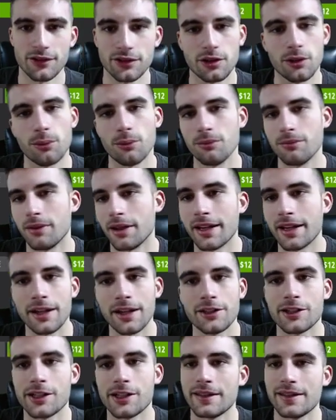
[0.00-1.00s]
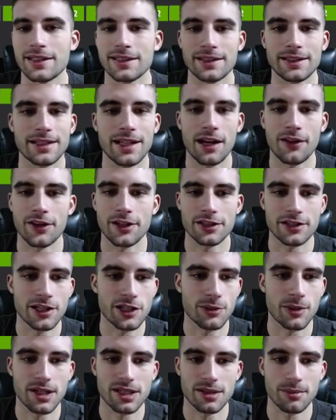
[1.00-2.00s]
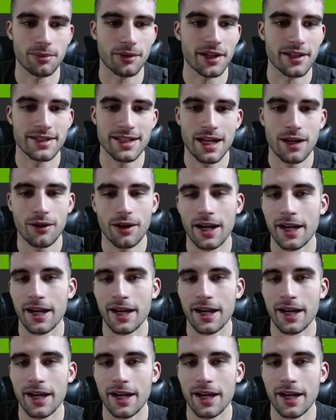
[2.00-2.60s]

So, again, you're going to have to see how this situation plays out.